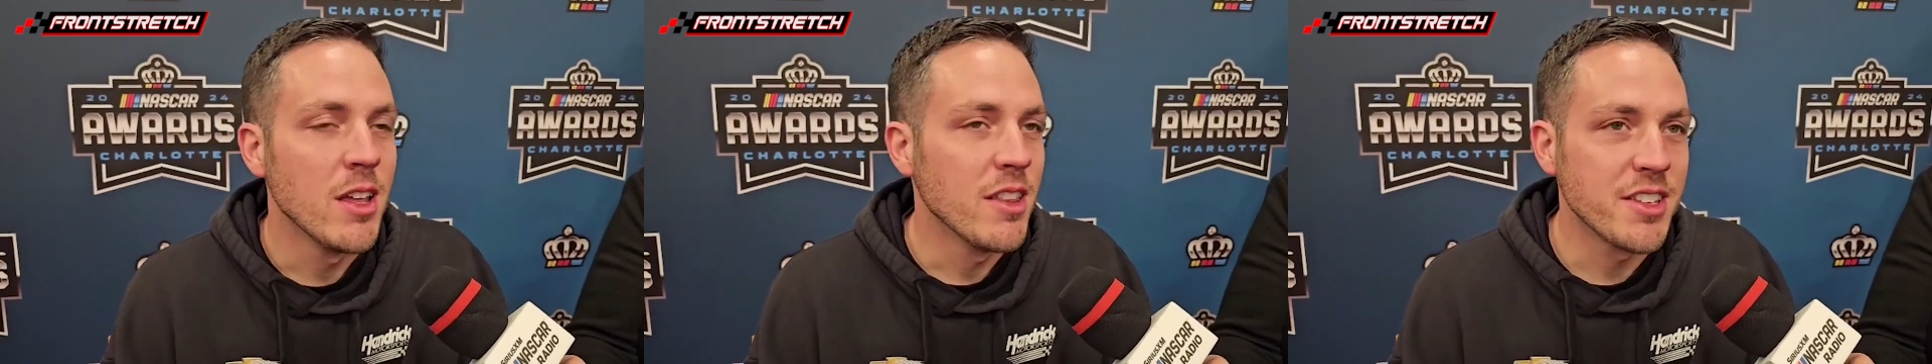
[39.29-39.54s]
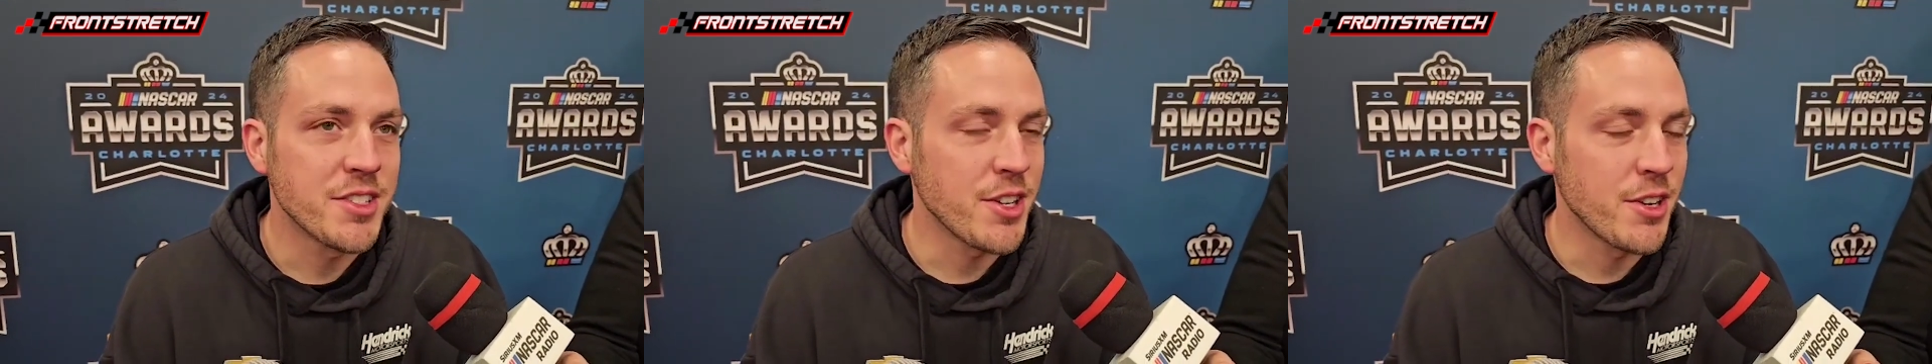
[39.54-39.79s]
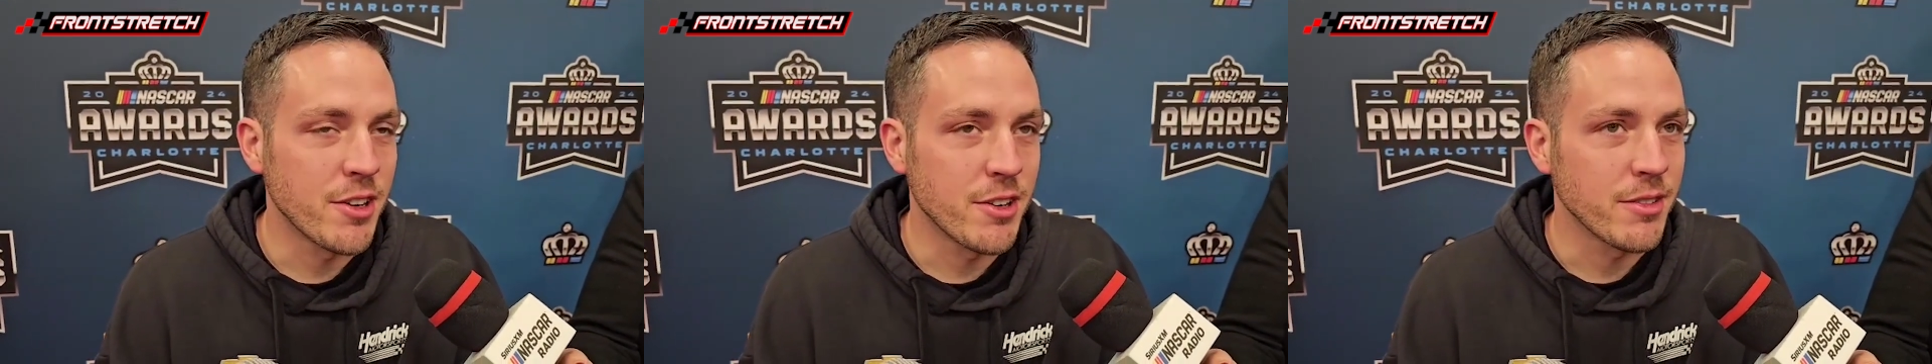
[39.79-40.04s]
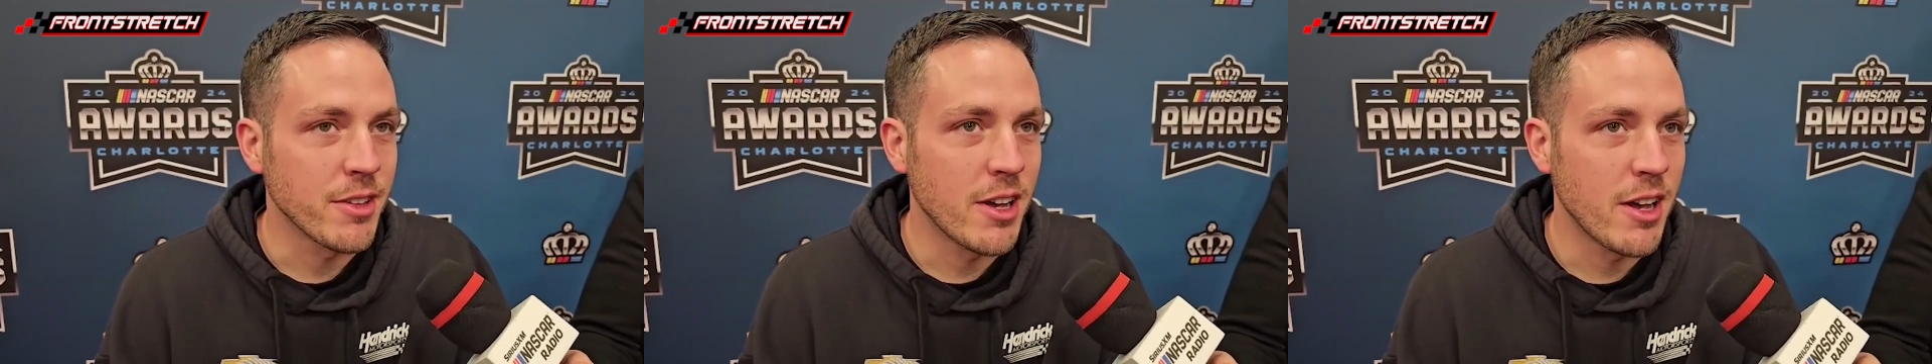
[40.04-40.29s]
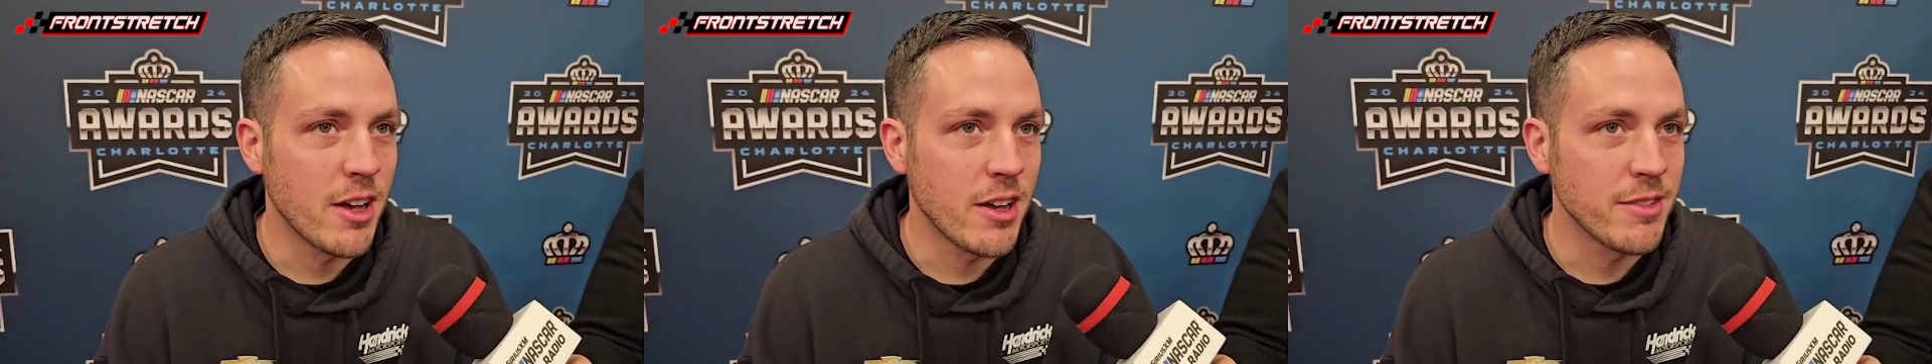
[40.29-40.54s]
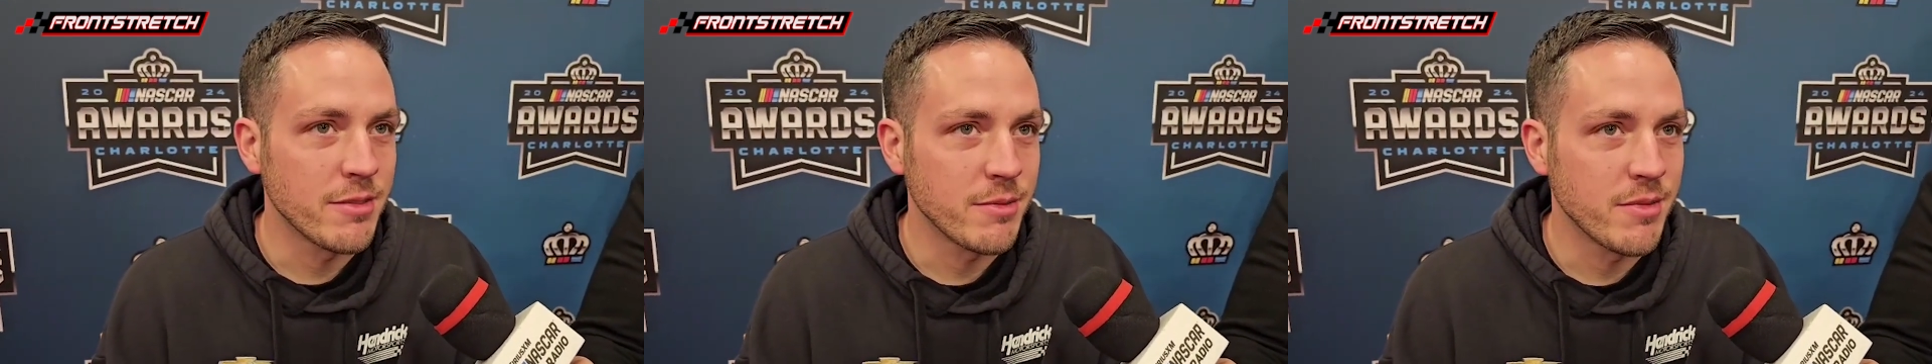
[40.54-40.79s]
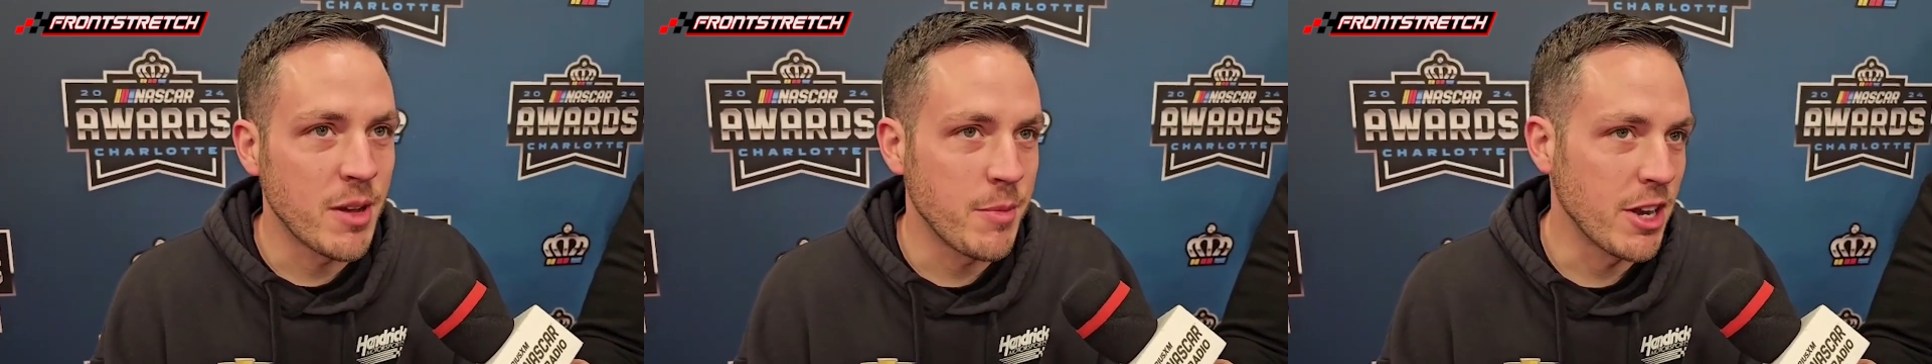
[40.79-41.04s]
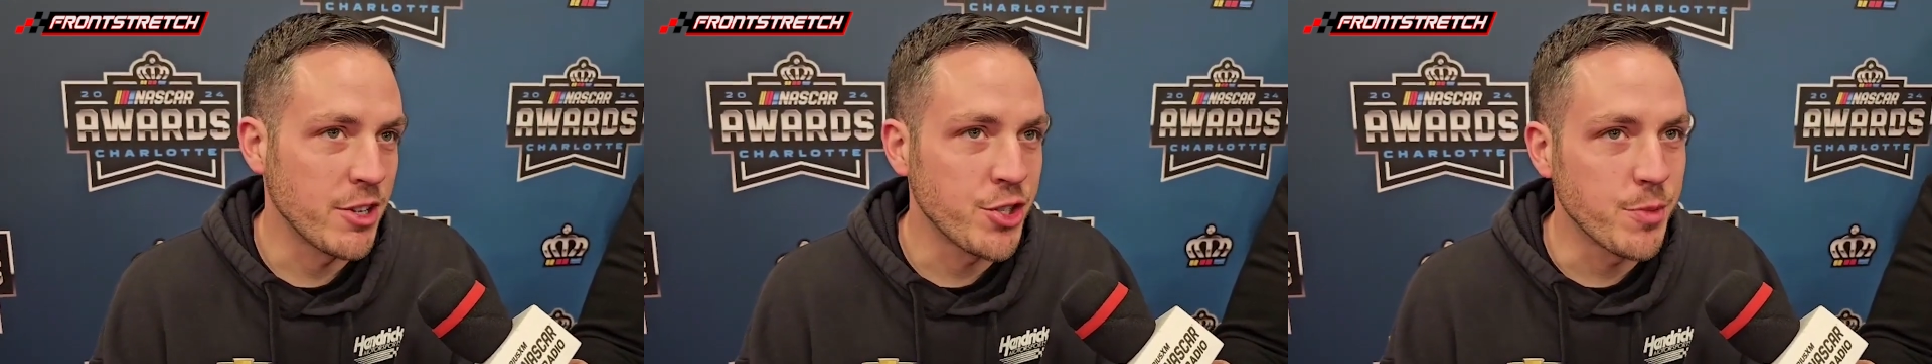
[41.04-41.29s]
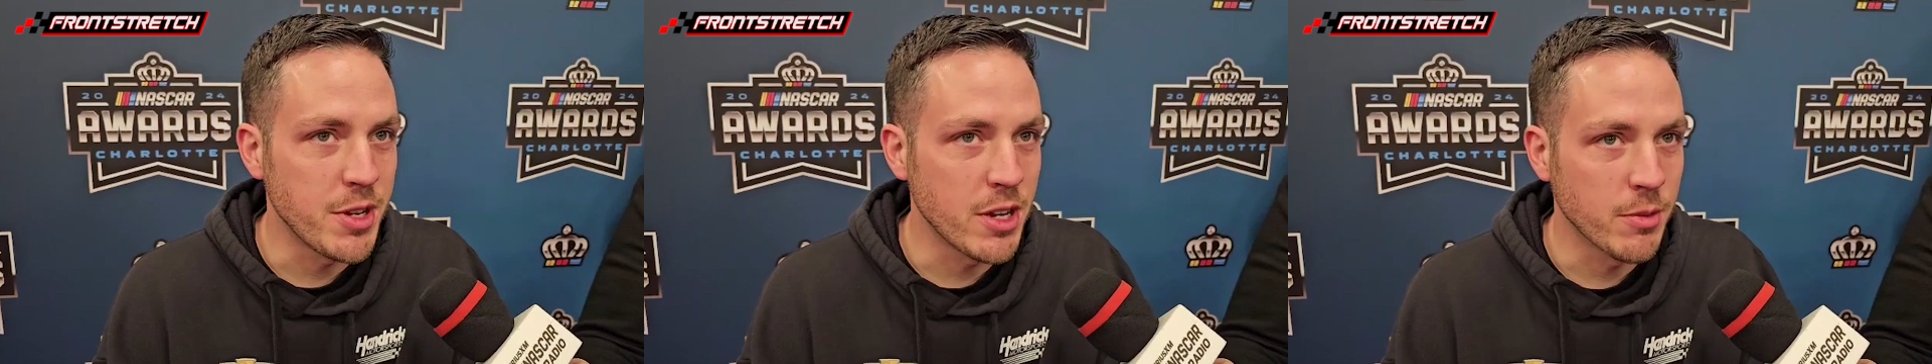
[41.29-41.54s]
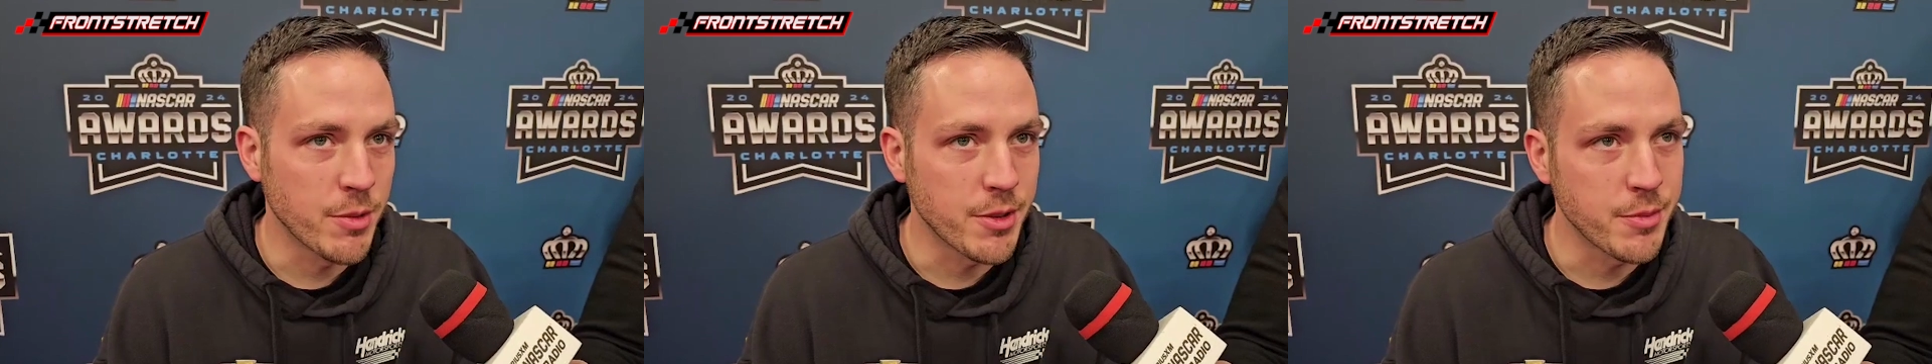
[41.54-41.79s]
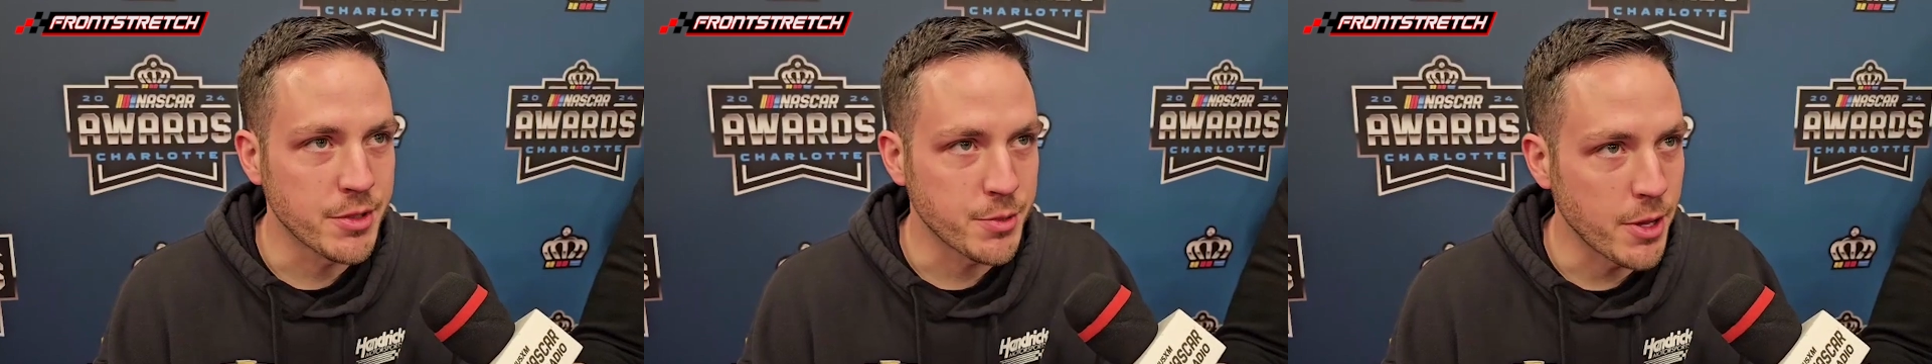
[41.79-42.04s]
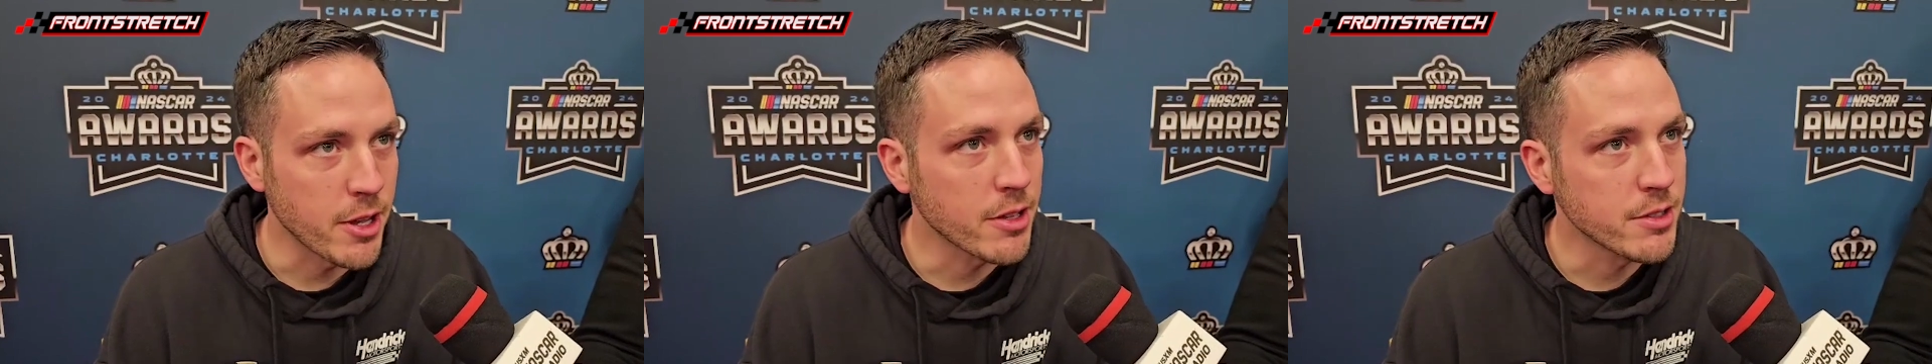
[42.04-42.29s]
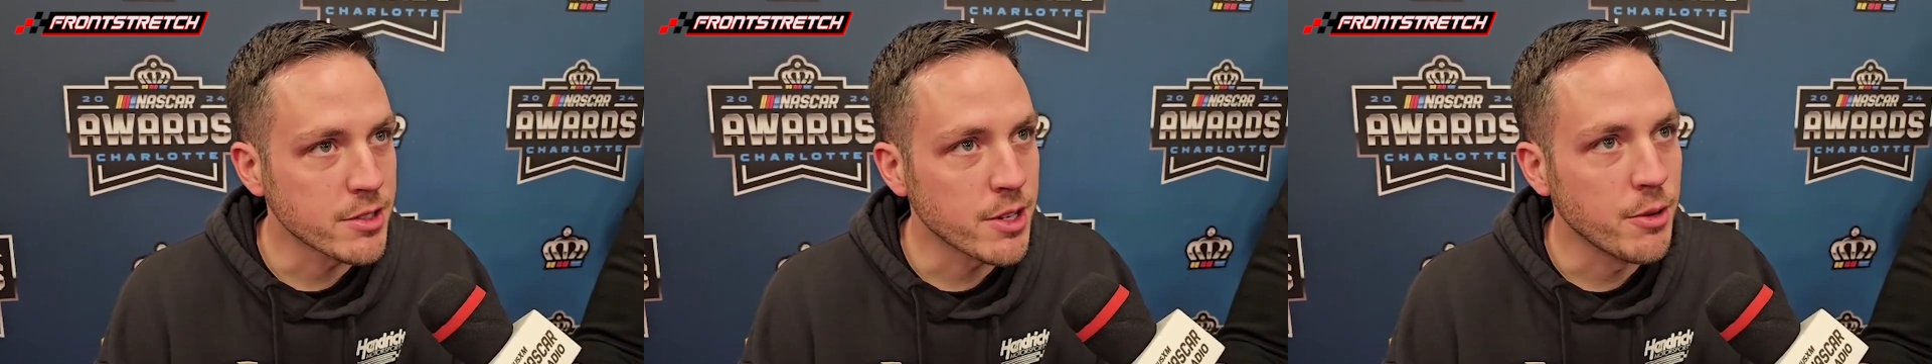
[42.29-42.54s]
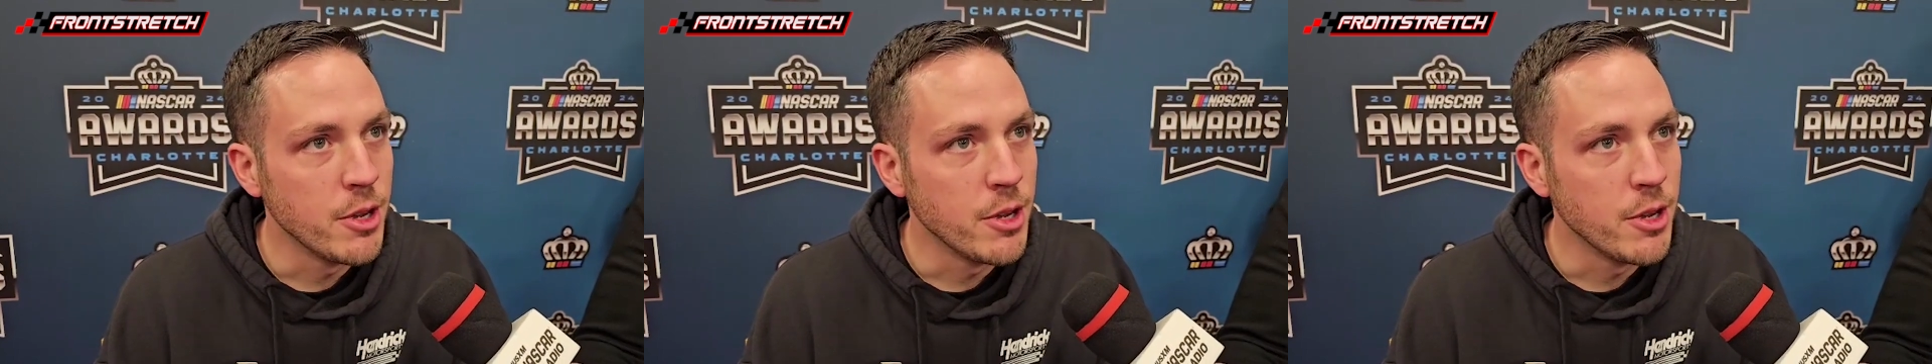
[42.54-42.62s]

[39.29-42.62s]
This year, I mean, I should be done with them this weekend, so